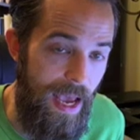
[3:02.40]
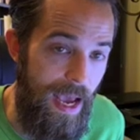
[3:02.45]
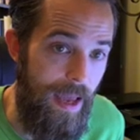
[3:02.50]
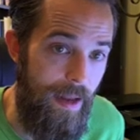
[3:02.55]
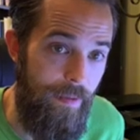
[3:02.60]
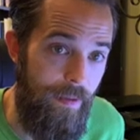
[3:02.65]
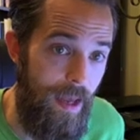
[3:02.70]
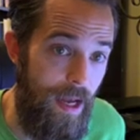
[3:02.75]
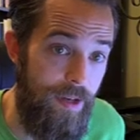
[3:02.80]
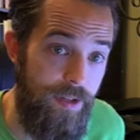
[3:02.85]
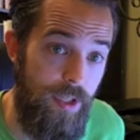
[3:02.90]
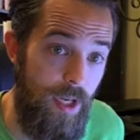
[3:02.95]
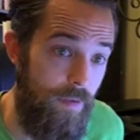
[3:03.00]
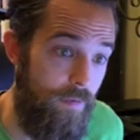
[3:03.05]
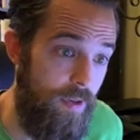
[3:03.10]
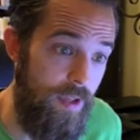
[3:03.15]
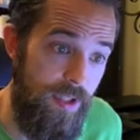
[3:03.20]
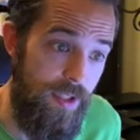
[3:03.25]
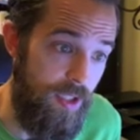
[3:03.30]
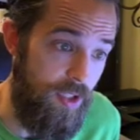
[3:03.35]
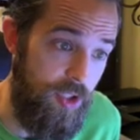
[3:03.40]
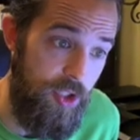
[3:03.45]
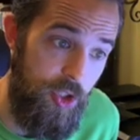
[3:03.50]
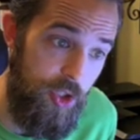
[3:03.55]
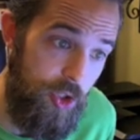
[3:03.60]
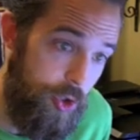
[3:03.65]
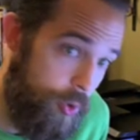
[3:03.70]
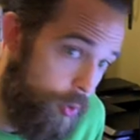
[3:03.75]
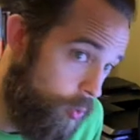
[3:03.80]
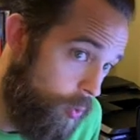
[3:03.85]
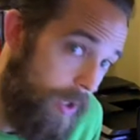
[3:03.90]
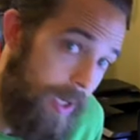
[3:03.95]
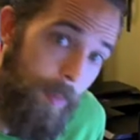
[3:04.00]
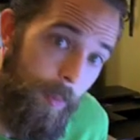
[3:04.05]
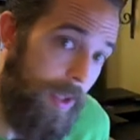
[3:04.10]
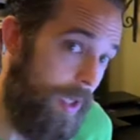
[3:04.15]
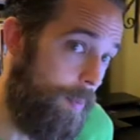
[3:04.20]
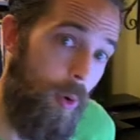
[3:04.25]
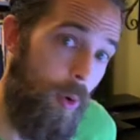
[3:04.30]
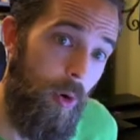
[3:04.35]
And that stuff is extremely
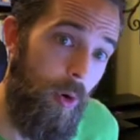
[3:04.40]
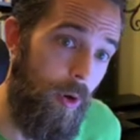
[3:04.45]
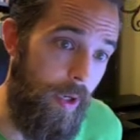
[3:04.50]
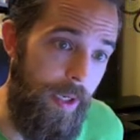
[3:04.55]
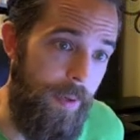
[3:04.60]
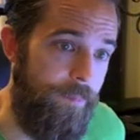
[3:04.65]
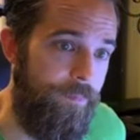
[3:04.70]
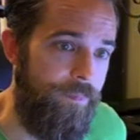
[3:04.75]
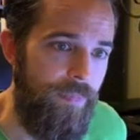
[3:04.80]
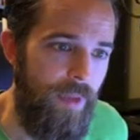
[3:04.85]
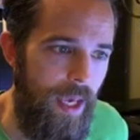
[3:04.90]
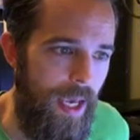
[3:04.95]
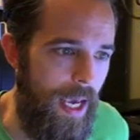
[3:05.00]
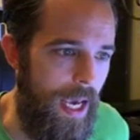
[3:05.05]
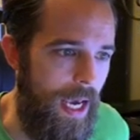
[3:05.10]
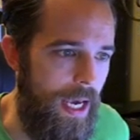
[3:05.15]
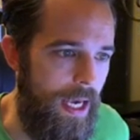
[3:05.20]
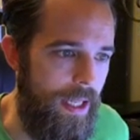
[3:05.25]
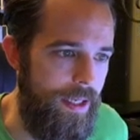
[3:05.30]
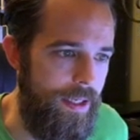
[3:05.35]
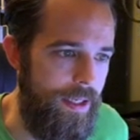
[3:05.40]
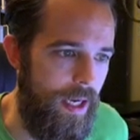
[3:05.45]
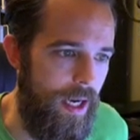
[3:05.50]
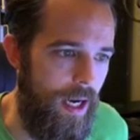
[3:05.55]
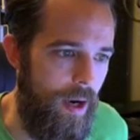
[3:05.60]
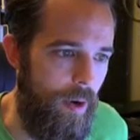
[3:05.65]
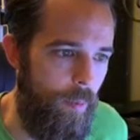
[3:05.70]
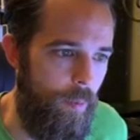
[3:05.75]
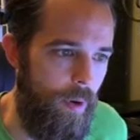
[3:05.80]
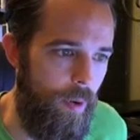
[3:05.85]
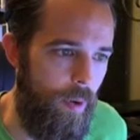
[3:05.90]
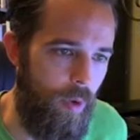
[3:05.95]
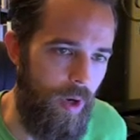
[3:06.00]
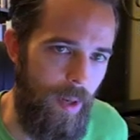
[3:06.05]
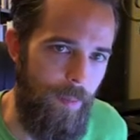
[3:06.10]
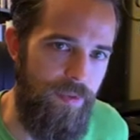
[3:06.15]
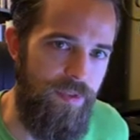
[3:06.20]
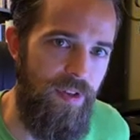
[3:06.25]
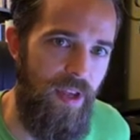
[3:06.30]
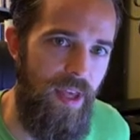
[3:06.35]
important. And uh, but what I'm
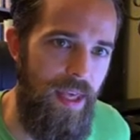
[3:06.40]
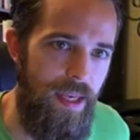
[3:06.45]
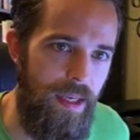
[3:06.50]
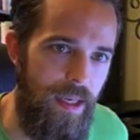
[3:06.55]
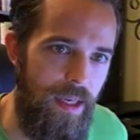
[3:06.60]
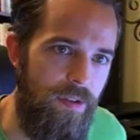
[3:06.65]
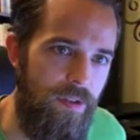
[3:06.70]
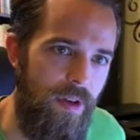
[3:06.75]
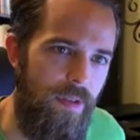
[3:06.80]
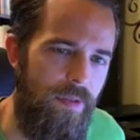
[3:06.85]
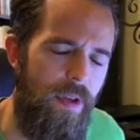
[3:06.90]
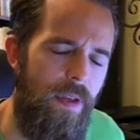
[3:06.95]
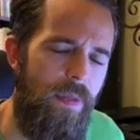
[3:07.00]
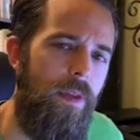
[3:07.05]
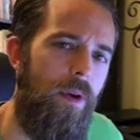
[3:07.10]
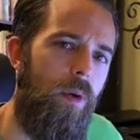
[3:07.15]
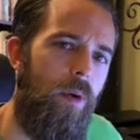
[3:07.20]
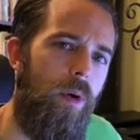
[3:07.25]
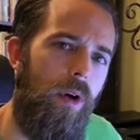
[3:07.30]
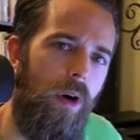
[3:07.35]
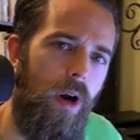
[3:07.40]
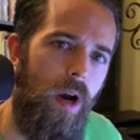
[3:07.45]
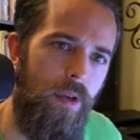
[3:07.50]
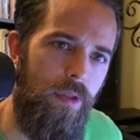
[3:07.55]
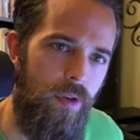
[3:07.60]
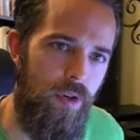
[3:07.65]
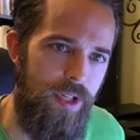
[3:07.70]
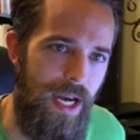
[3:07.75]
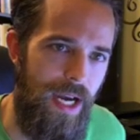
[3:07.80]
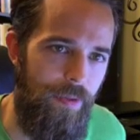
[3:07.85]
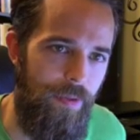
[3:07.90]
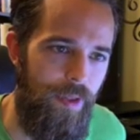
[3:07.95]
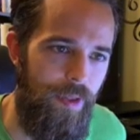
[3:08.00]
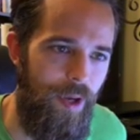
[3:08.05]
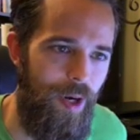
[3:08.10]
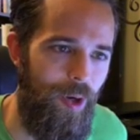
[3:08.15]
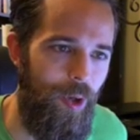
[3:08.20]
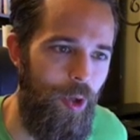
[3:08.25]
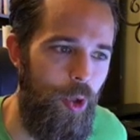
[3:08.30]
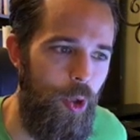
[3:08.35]
saying is, I think there are others out there
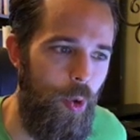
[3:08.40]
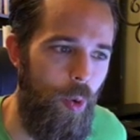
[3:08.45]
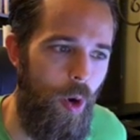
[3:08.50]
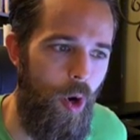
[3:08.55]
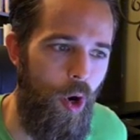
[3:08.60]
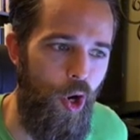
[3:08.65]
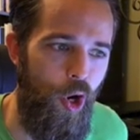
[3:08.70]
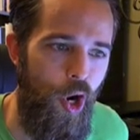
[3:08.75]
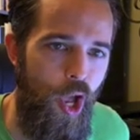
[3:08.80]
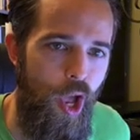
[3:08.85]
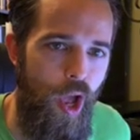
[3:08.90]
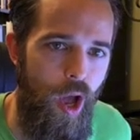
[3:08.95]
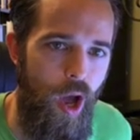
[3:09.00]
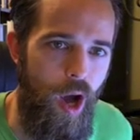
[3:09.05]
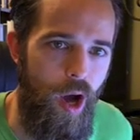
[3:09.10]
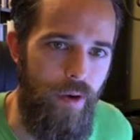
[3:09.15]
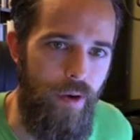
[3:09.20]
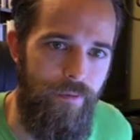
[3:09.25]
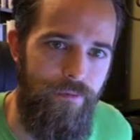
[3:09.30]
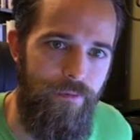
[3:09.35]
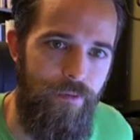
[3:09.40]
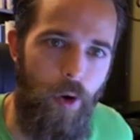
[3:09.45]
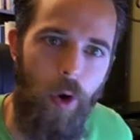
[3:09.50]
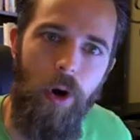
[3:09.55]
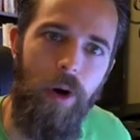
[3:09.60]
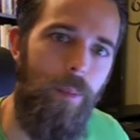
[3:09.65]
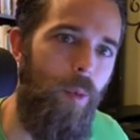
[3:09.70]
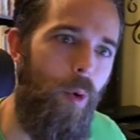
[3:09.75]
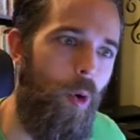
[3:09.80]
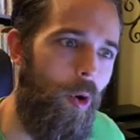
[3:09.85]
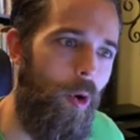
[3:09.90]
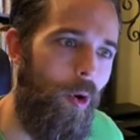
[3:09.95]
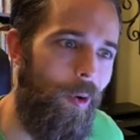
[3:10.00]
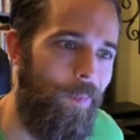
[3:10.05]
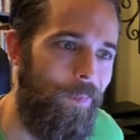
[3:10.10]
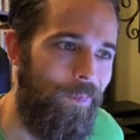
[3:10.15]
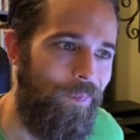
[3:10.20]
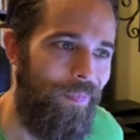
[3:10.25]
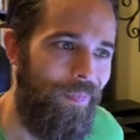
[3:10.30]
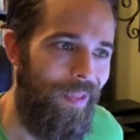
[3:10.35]
who are uh, far more
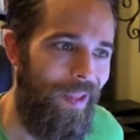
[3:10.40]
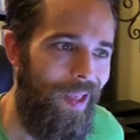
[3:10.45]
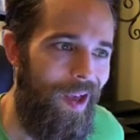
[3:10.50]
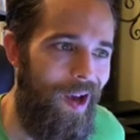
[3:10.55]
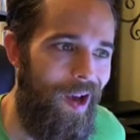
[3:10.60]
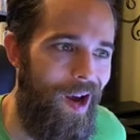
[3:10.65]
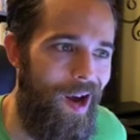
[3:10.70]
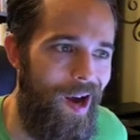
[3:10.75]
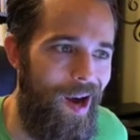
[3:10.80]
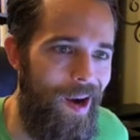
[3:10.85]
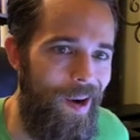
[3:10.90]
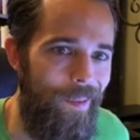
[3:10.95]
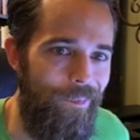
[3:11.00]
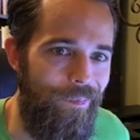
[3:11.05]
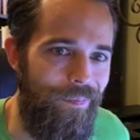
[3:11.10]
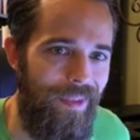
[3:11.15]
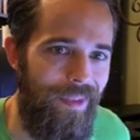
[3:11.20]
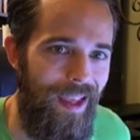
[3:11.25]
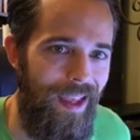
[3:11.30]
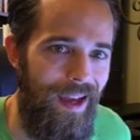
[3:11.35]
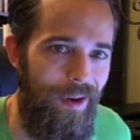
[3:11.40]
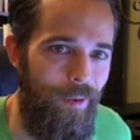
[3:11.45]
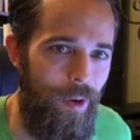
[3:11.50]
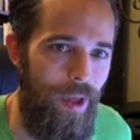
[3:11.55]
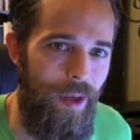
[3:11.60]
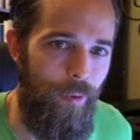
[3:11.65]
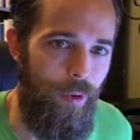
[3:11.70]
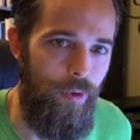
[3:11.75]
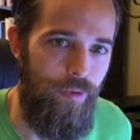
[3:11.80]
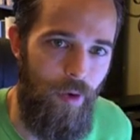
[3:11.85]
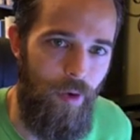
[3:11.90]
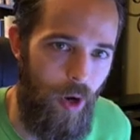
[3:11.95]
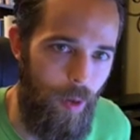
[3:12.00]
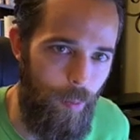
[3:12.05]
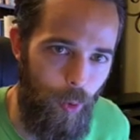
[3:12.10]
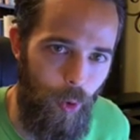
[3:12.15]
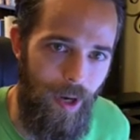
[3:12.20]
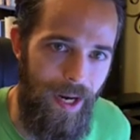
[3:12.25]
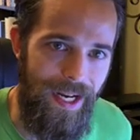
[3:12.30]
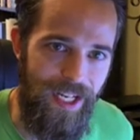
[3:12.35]
um, with, with, far
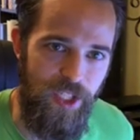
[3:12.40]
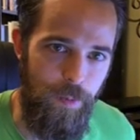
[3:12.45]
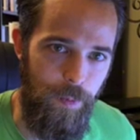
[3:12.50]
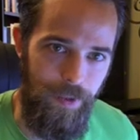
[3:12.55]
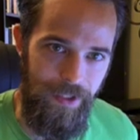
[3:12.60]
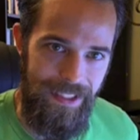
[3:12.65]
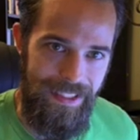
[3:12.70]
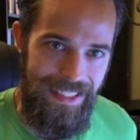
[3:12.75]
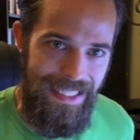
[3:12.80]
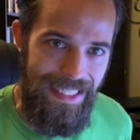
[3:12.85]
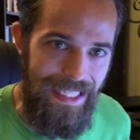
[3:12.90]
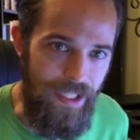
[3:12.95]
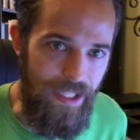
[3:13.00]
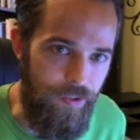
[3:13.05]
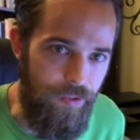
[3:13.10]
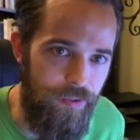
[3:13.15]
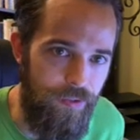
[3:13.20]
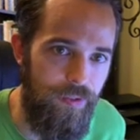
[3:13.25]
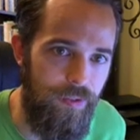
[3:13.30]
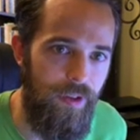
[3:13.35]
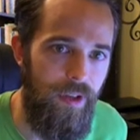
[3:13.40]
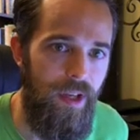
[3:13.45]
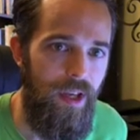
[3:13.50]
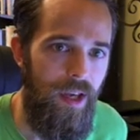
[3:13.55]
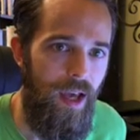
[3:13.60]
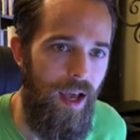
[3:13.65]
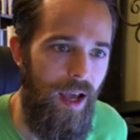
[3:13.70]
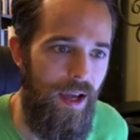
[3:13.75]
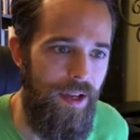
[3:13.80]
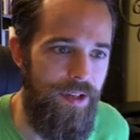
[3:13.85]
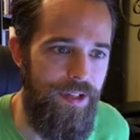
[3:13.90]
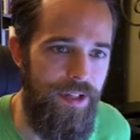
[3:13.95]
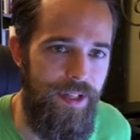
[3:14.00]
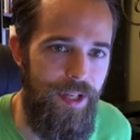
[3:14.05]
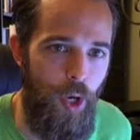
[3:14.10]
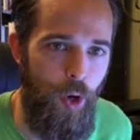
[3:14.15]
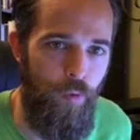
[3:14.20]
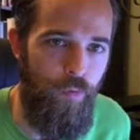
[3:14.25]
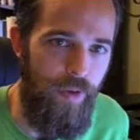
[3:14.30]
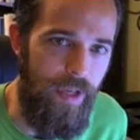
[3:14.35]
more expertise uh, to
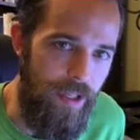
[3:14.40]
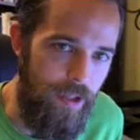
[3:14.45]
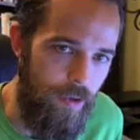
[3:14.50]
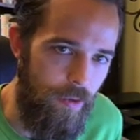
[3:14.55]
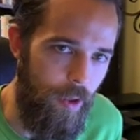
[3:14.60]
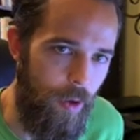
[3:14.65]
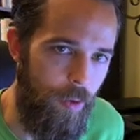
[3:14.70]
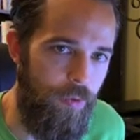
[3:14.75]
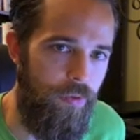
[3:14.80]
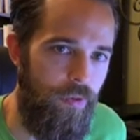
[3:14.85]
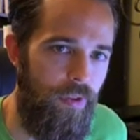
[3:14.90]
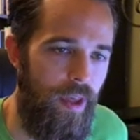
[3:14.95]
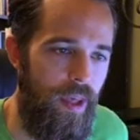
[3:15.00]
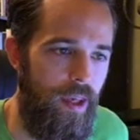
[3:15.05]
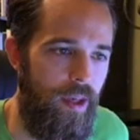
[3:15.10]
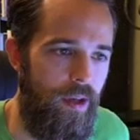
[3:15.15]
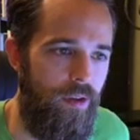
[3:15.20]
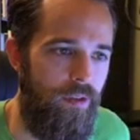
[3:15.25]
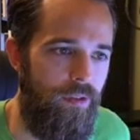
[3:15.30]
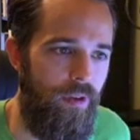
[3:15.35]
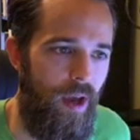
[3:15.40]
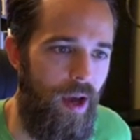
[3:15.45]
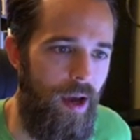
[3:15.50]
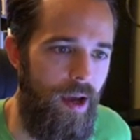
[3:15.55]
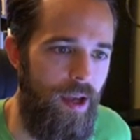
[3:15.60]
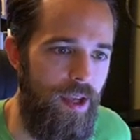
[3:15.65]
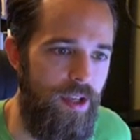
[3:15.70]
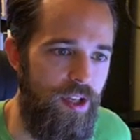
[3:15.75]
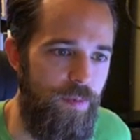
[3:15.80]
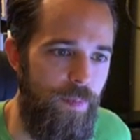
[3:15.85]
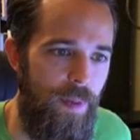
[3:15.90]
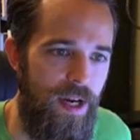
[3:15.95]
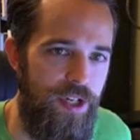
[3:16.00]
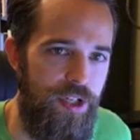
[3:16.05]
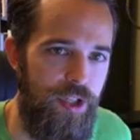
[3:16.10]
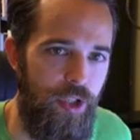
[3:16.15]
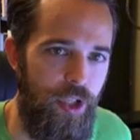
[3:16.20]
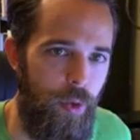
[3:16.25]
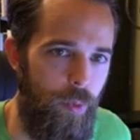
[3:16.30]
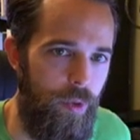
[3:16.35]
delve into those things, uh,
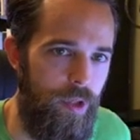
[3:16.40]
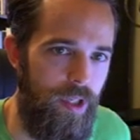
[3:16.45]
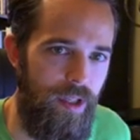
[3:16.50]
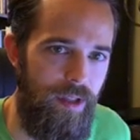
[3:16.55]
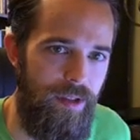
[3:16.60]
especially when it